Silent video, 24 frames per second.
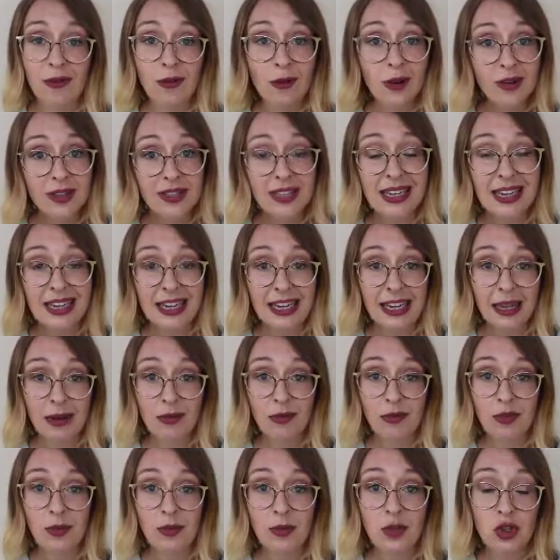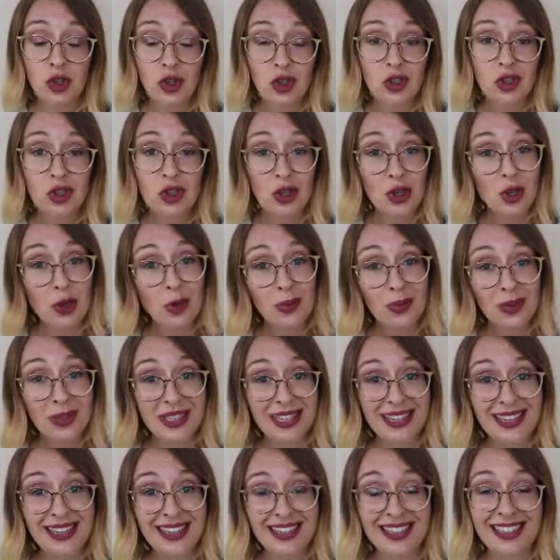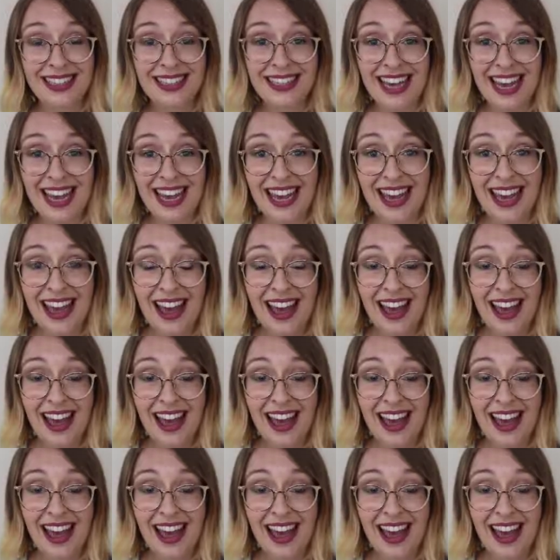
for selenium from just two Brazil nuts a day.